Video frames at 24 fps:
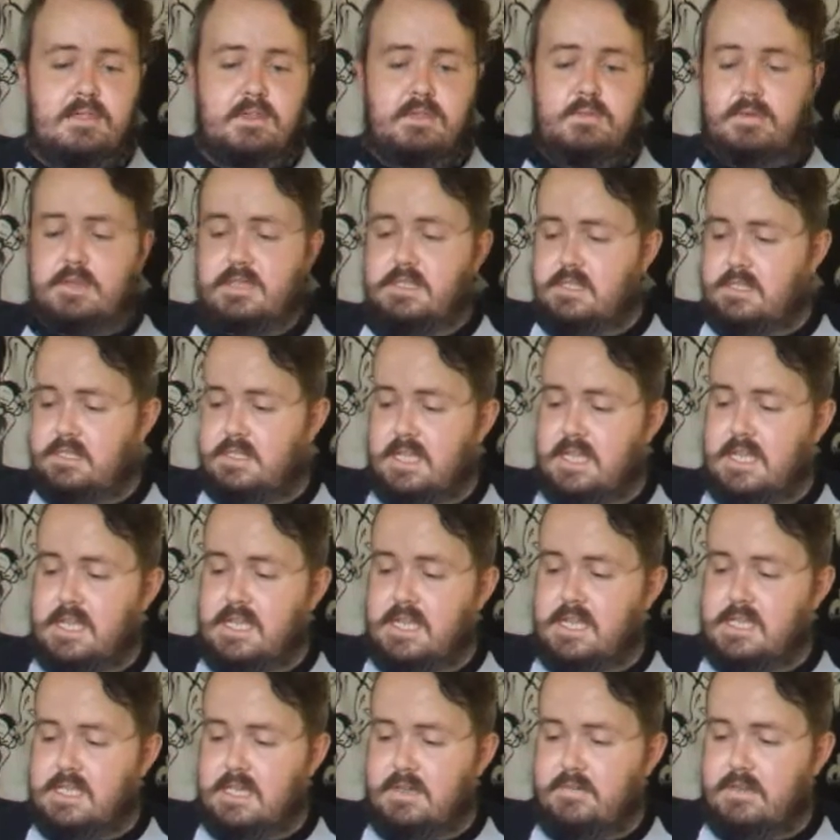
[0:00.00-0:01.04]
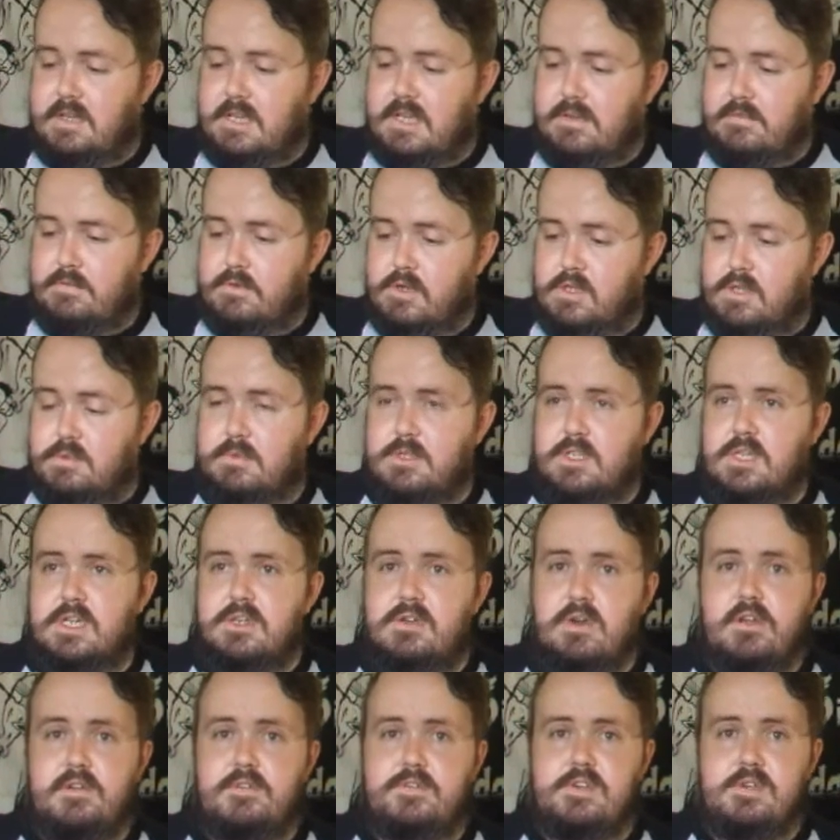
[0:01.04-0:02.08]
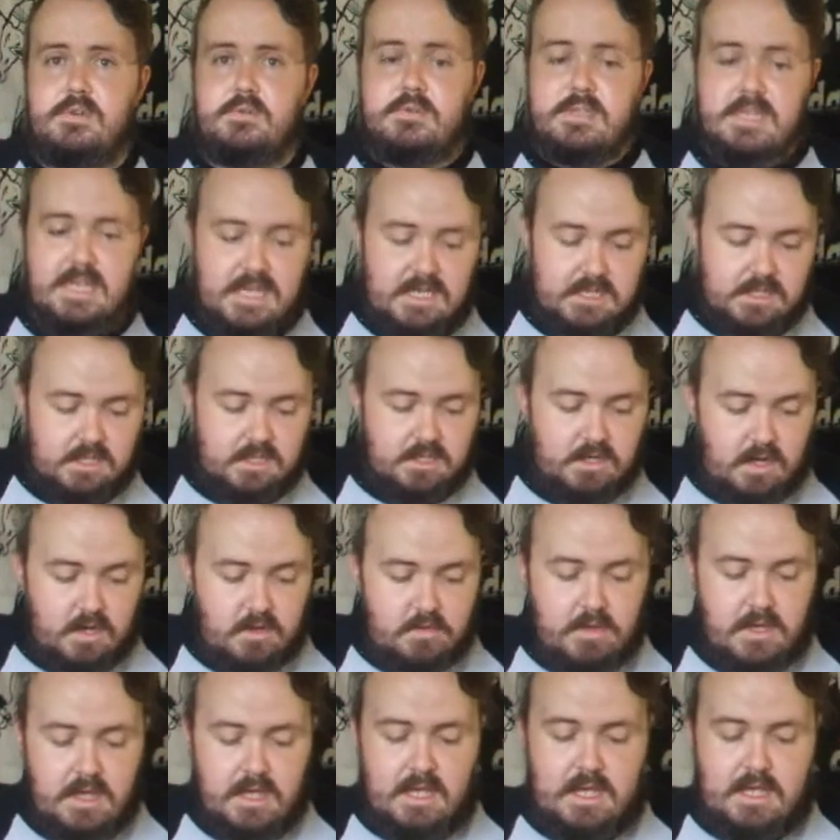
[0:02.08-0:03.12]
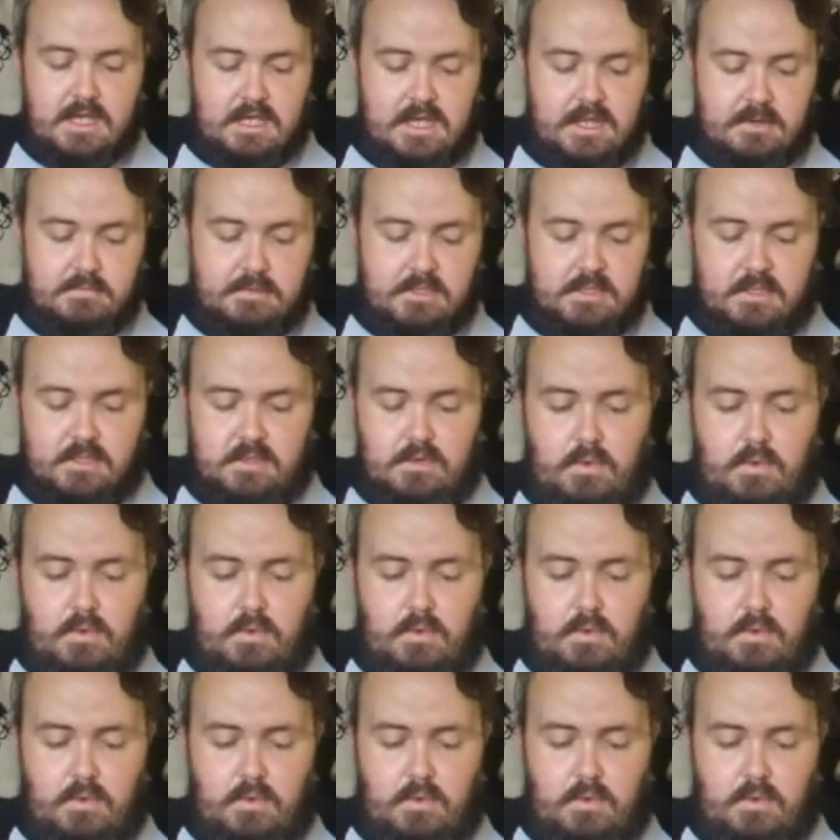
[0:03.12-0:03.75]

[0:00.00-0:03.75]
this one is a CD and DVD version, which I got a few years ago. Comes in this